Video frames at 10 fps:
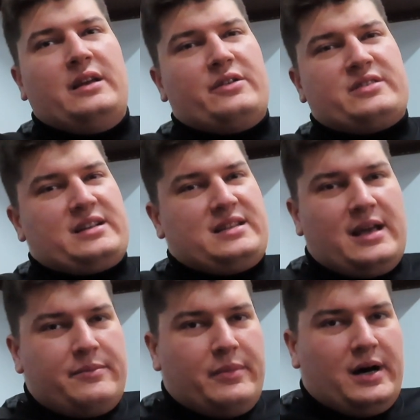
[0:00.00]
It was like
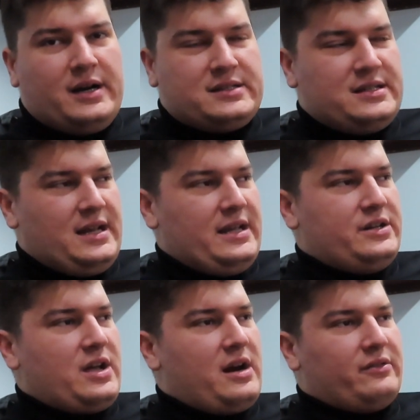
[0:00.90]
$10,
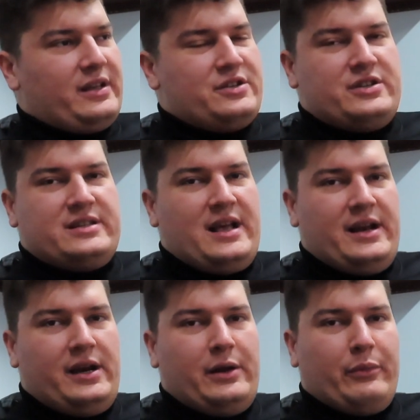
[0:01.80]
and I don't think she's
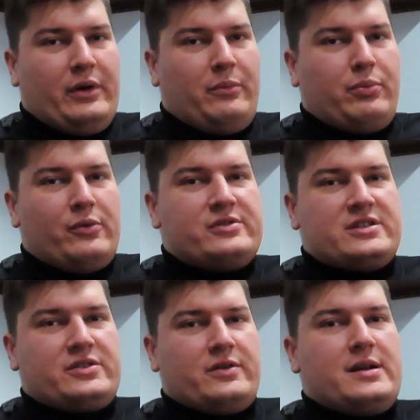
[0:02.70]
had any real
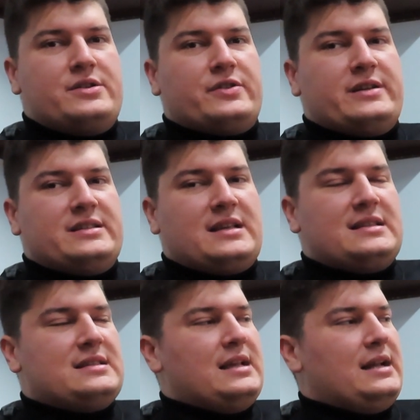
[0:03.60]
bruises or injuries
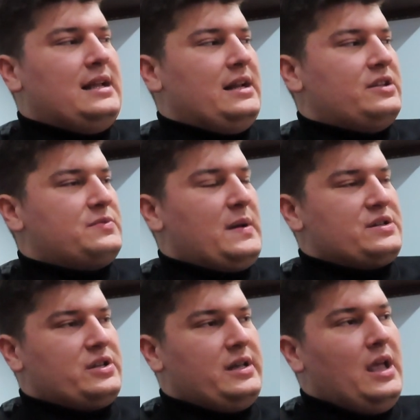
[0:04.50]
since then. And
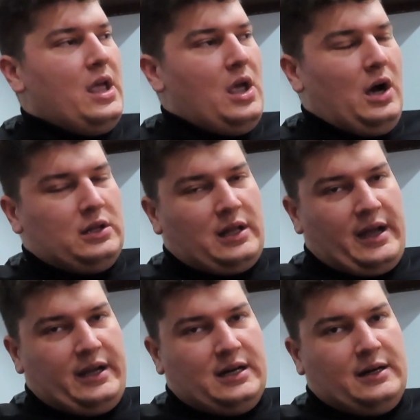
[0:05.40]
especially
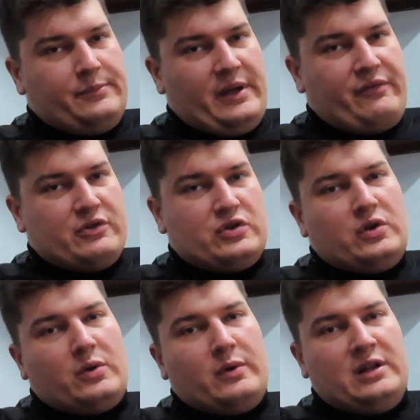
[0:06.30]
like if you're
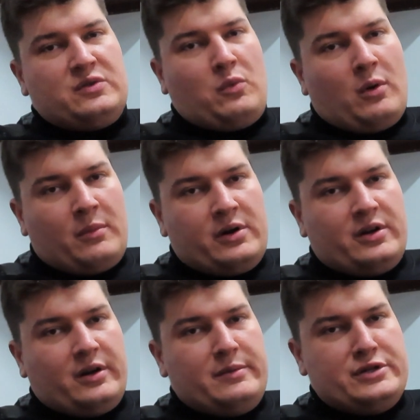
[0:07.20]
shooting when it's warmer and
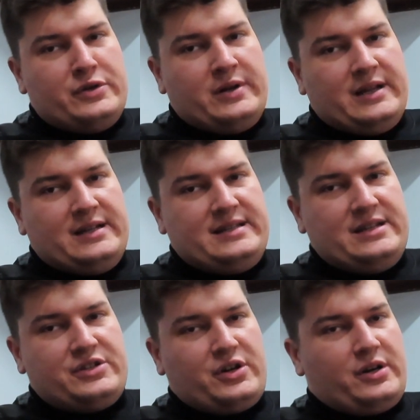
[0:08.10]
you're going to be shooting in a
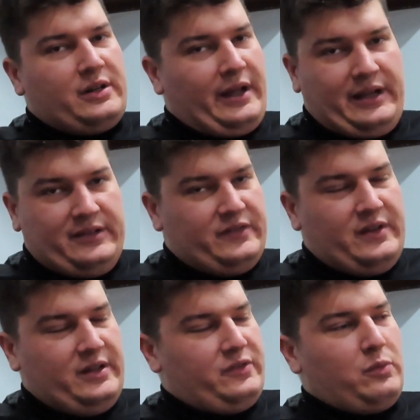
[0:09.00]
t-shirt, like
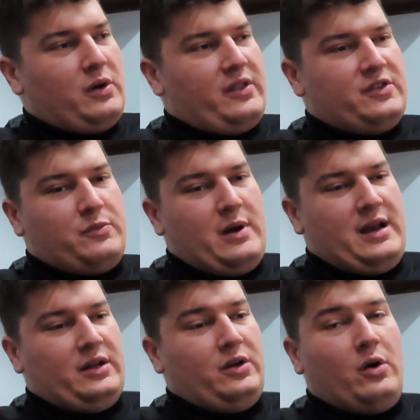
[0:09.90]
it's worth its
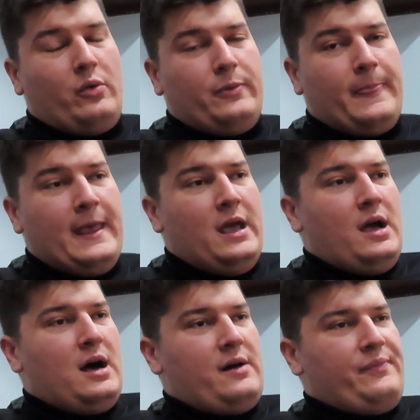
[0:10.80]
weight in gold.
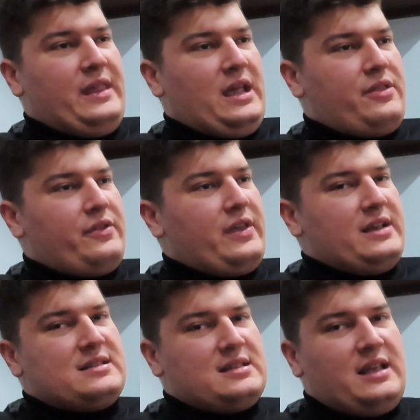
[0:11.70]
The other thing
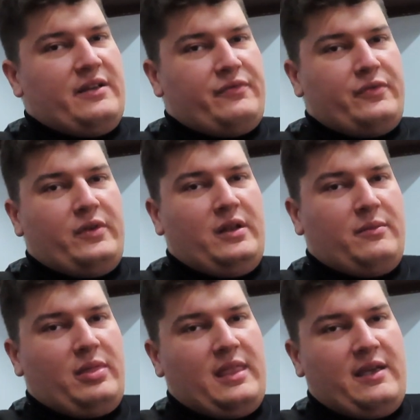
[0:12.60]
is
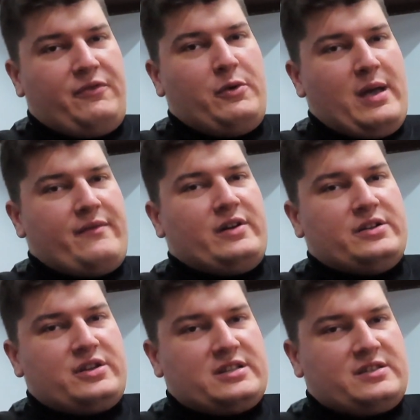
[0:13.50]
if you have an
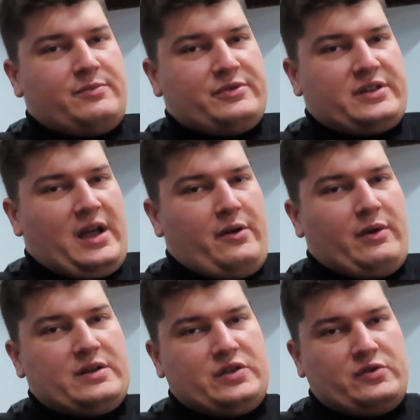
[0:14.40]
adjustable sight,
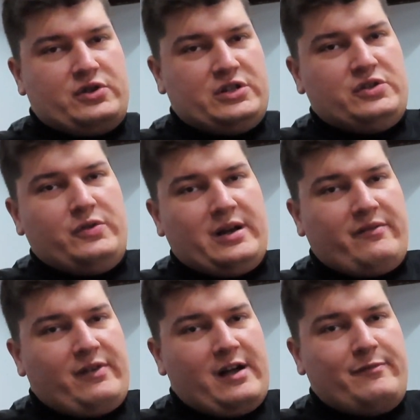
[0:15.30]
right? So she's shooting a
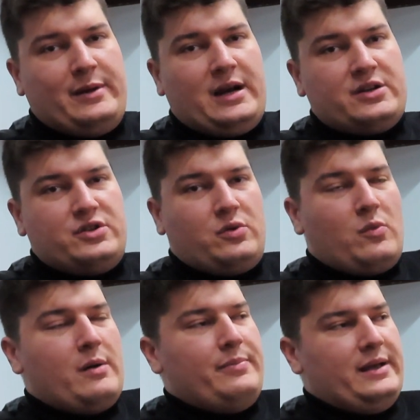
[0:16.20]
5-pin, I shoot a
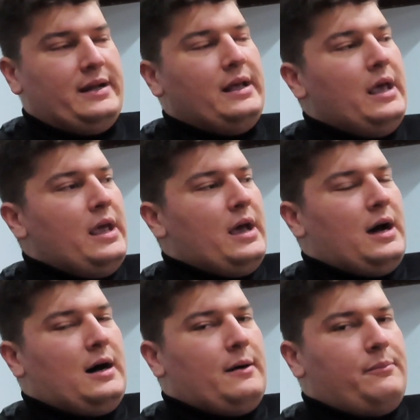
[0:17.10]
1-pin.
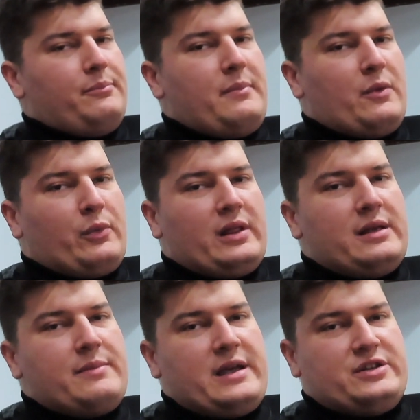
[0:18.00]

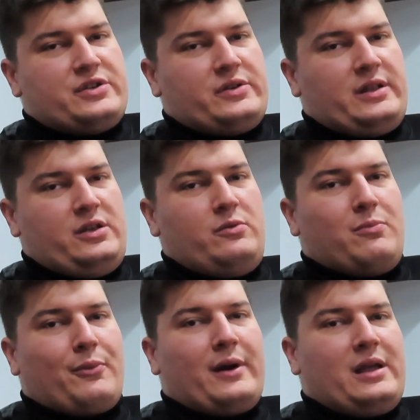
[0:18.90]
Really make sure that you
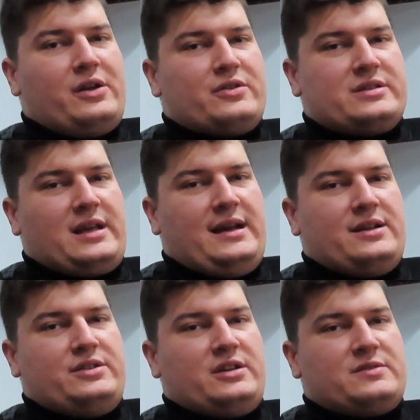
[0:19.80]
bring your sight
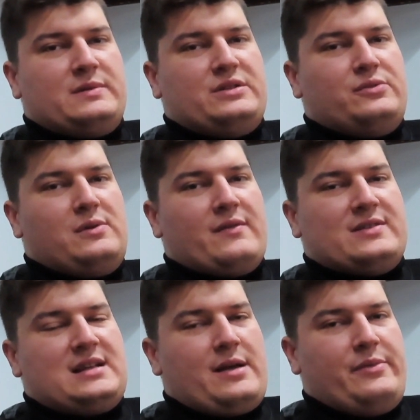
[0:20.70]
adjustment tool
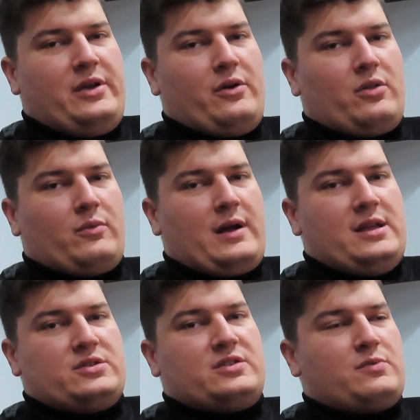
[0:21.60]
every time you go to the
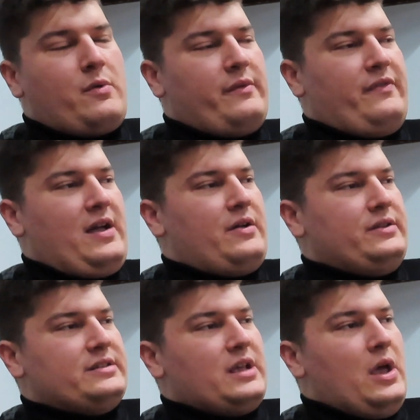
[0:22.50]
range, because what we
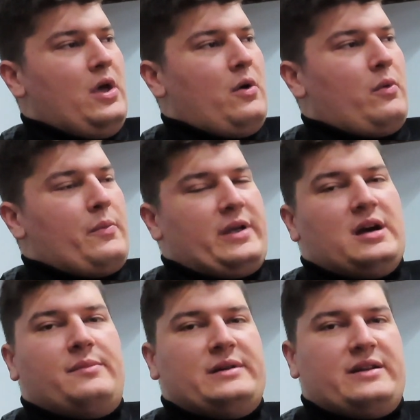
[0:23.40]
found is when we
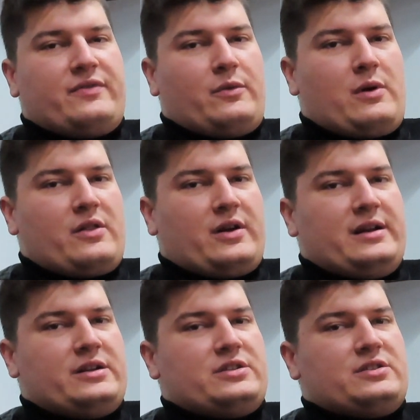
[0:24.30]
come in different weather
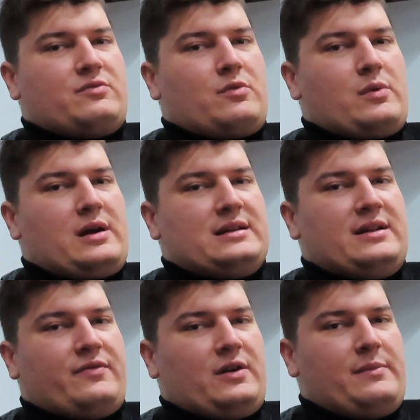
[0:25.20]
conditions, when we're wearing
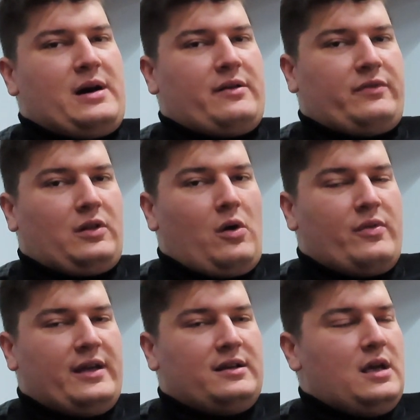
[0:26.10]
different amount of
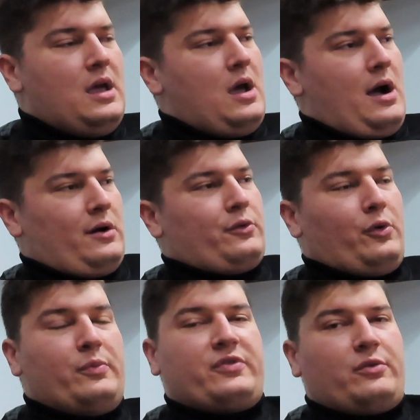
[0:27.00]
clothing, our
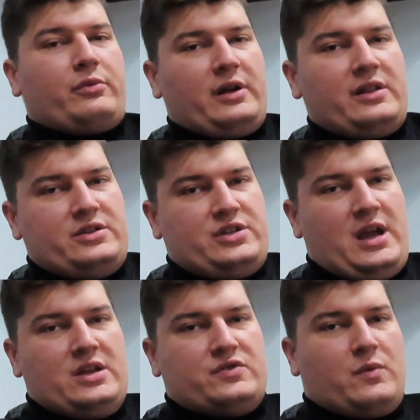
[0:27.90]
groups will really
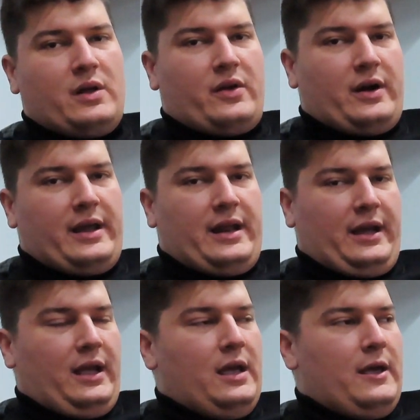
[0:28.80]
change where they're
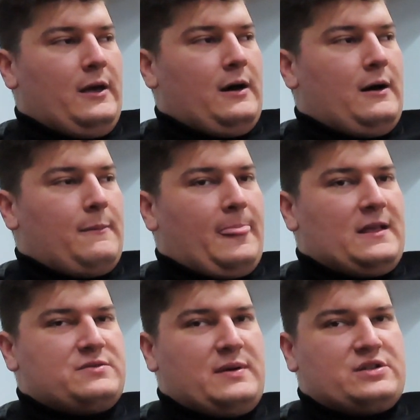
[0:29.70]
hitting,
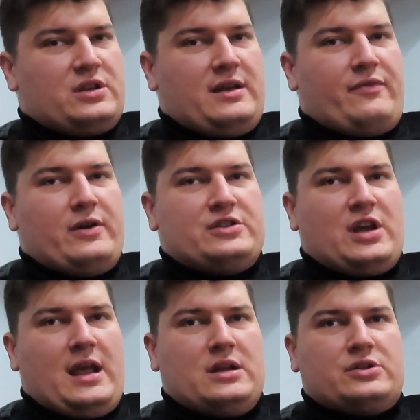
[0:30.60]
especially if we
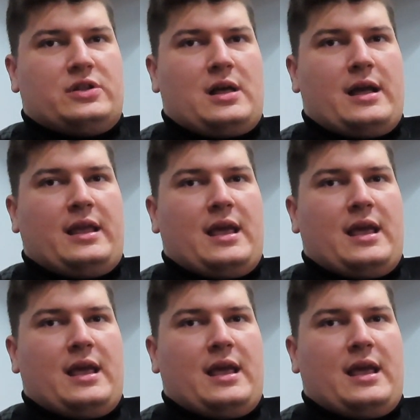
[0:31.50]
change like